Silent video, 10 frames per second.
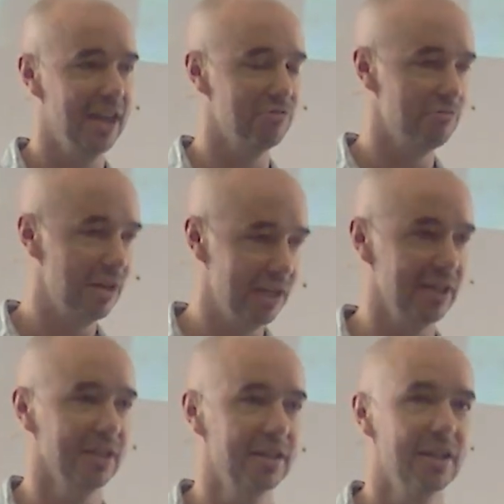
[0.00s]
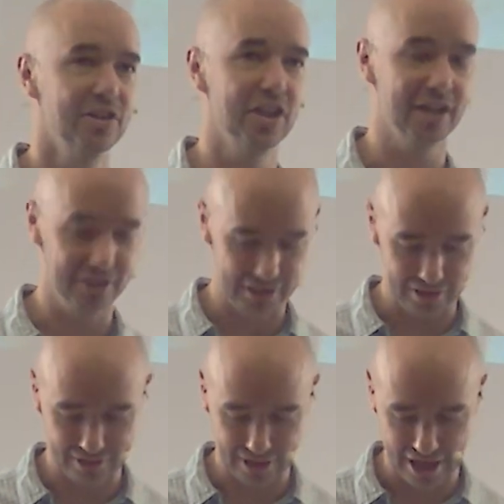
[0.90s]
in reading
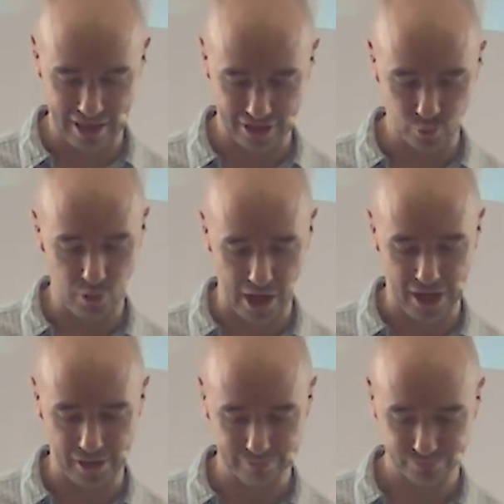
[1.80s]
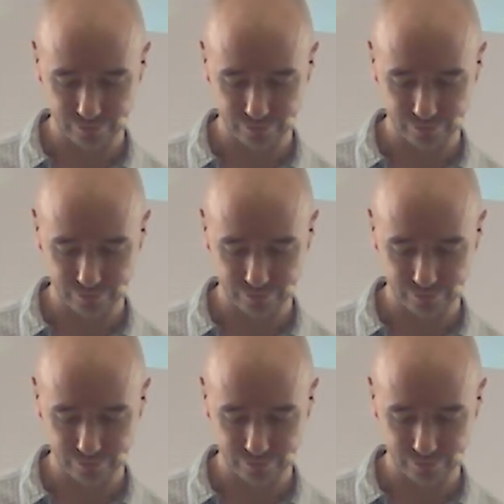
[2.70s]
Genesis in this way.